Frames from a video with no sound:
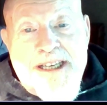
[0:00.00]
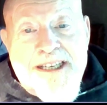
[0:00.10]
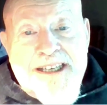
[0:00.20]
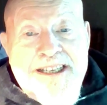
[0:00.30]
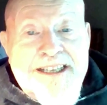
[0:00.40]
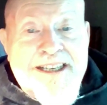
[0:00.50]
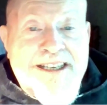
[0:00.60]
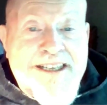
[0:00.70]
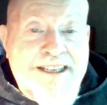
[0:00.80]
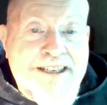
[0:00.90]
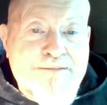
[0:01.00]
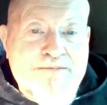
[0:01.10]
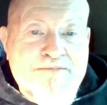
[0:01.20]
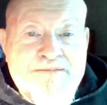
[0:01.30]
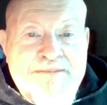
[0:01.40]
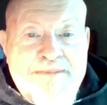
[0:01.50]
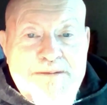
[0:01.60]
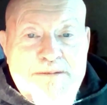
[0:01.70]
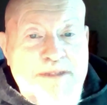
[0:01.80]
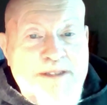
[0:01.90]
being,
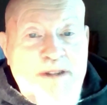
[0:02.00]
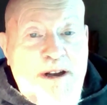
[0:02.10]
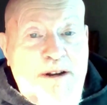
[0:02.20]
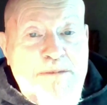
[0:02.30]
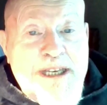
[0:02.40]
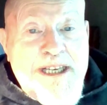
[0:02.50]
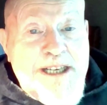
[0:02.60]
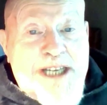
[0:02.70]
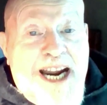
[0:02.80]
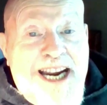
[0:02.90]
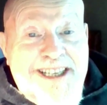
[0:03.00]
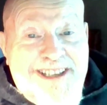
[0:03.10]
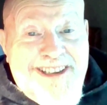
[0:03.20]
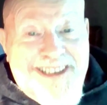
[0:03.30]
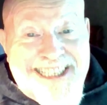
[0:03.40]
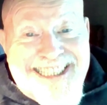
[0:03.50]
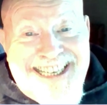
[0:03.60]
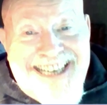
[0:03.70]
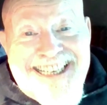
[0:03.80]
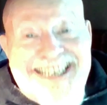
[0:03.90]
well, being a child.
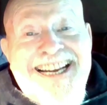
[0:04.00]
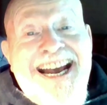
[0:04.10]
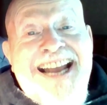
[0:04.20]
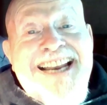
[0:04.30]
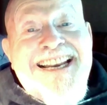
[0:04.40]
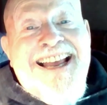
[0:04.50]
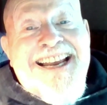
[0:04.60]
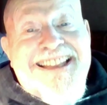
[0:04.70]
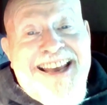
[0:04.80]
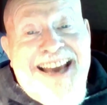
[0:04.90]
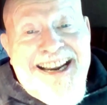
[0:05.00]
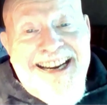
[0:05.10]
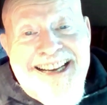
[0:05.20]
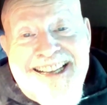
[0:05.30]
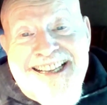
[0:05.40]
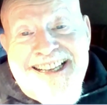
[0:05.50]
I didn't like that.